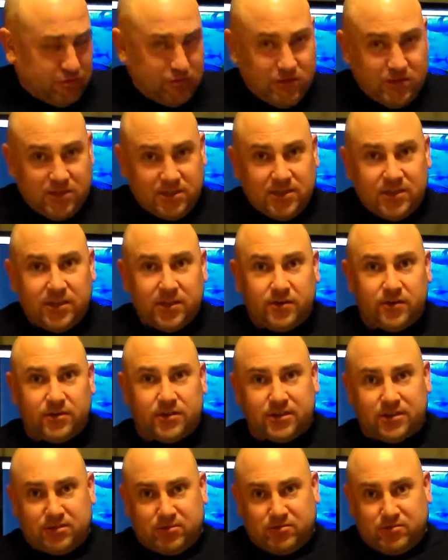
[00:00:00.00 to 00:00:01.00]
You can hear it
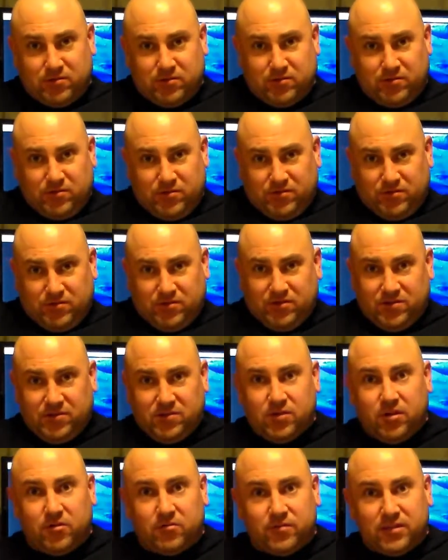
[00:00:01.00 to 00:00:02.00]
just,
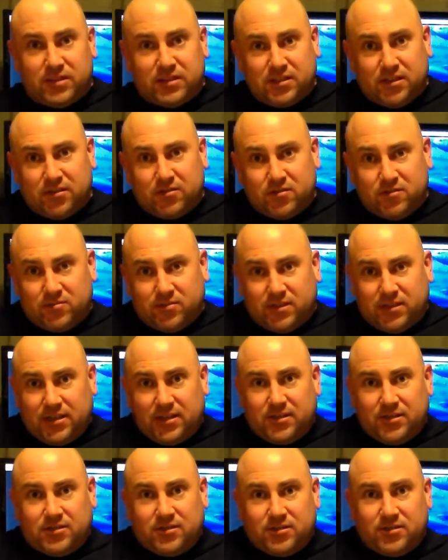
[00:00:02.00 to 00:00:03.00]
the O-ring's not
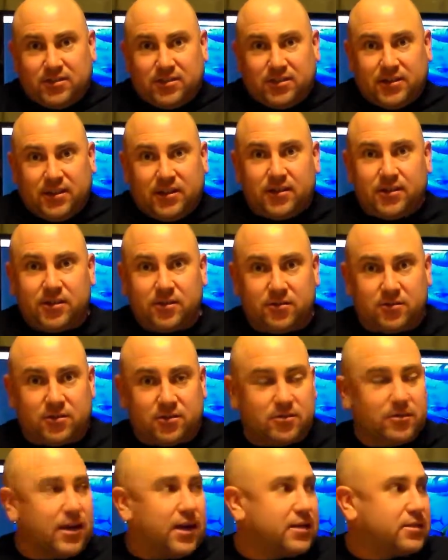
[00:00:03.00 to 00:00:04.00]
lubricated, so you can kind of hear it
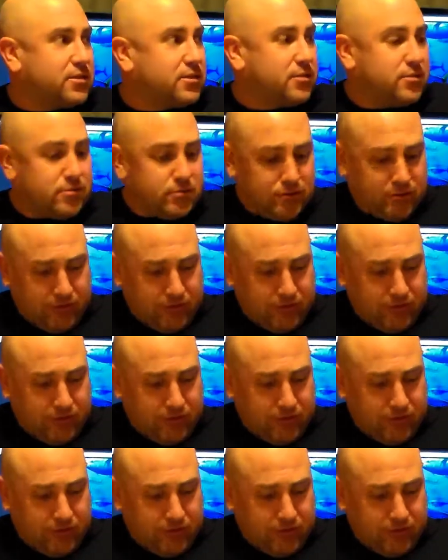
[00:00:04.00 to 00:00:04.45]
scratching.